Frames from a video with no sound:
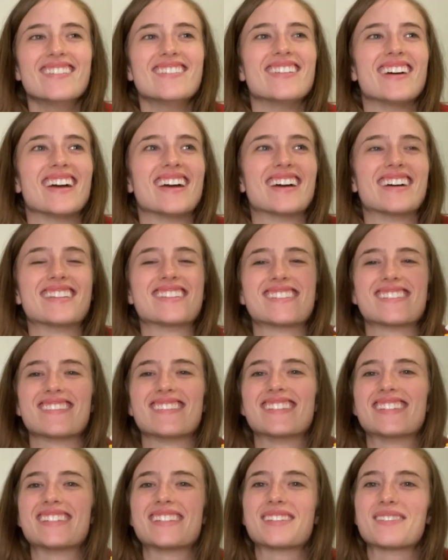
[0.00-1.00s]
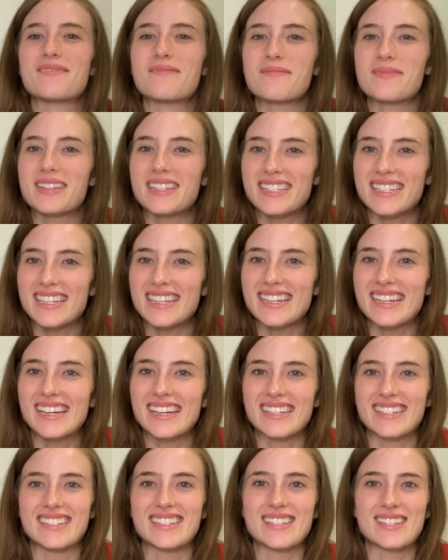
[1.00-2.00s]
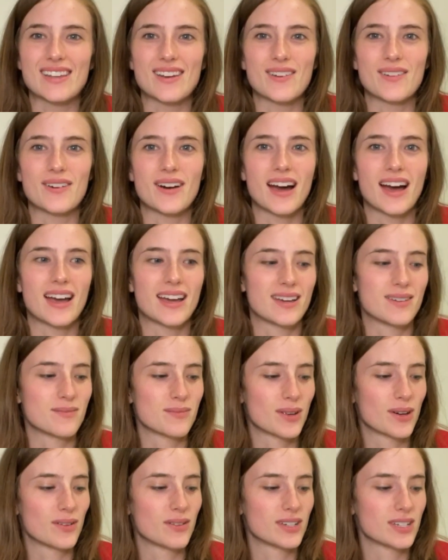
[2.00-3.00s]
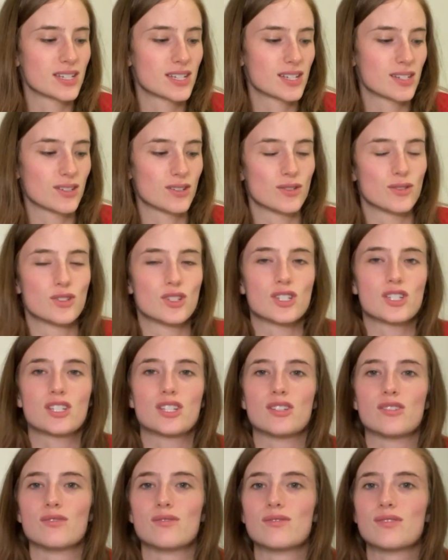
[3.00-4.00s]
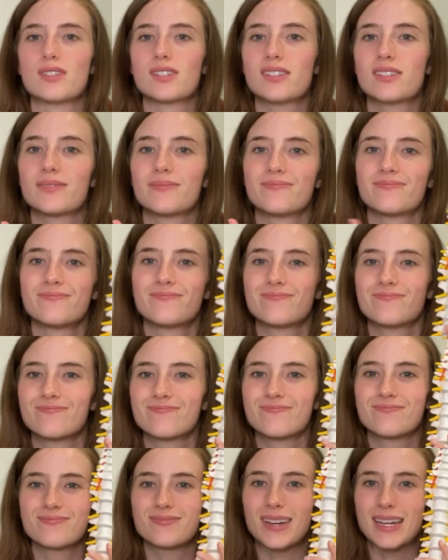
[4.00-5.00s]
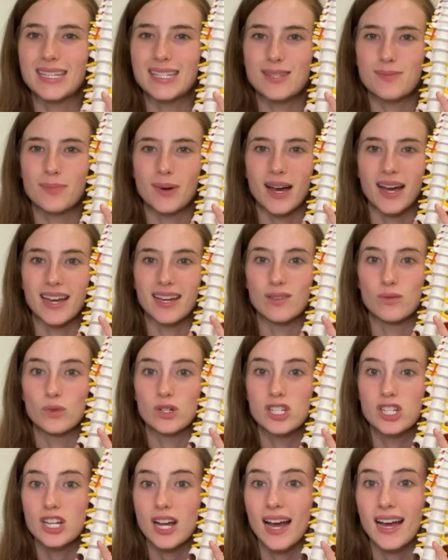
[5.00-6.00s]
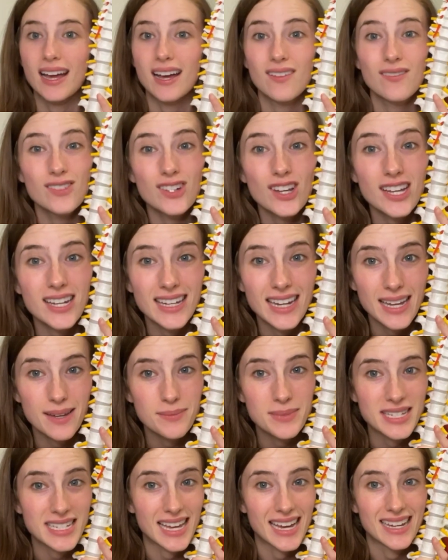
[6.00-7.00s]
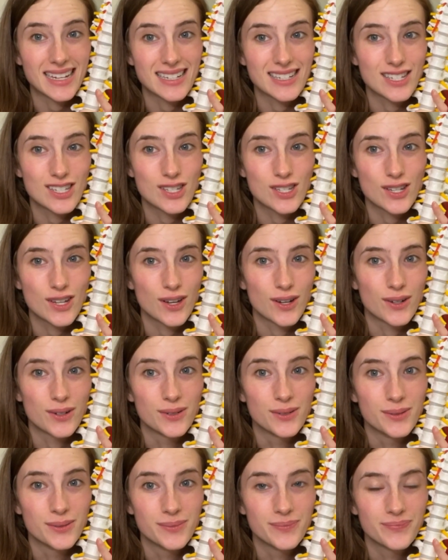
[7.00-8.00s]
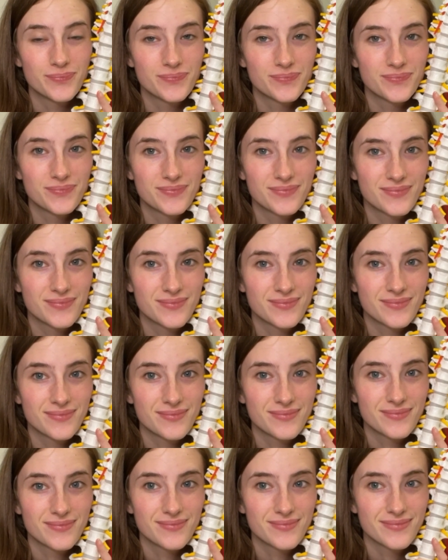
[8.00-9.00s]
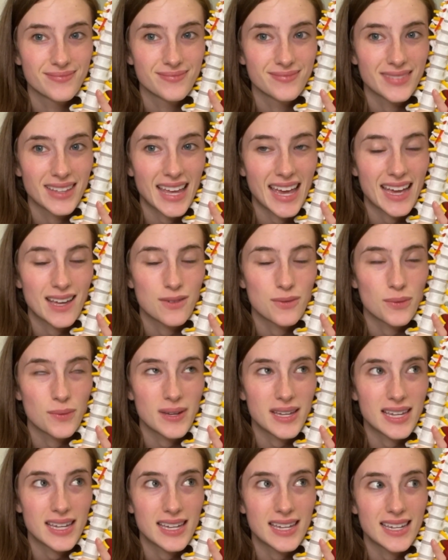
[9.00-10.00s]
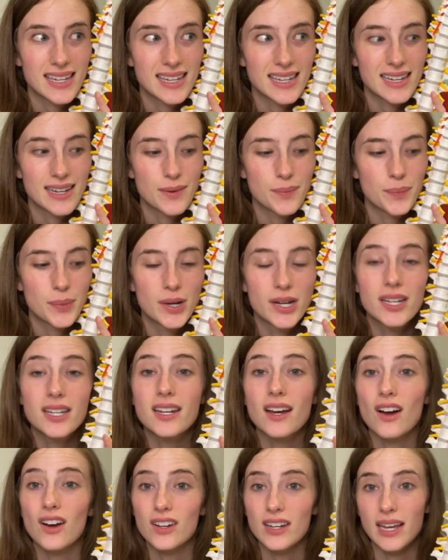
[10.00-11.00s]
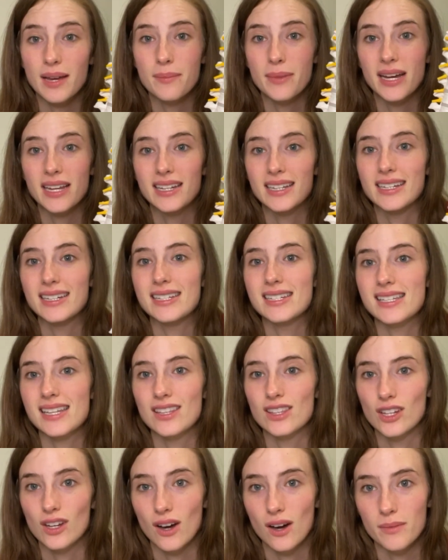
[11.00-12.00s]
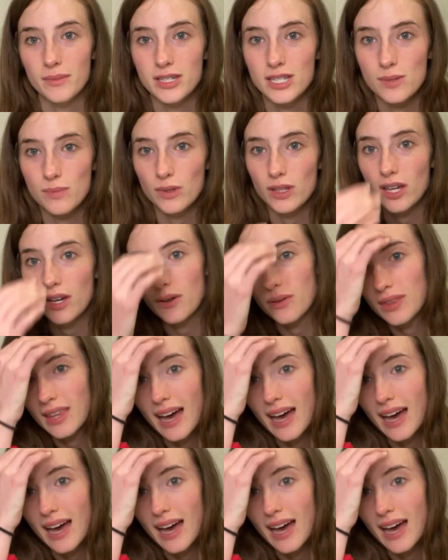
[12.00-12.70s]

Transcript: My husband is busy, and so I am going to just use my spine, which I have not named yet, so can we put our name ideas in the comments below?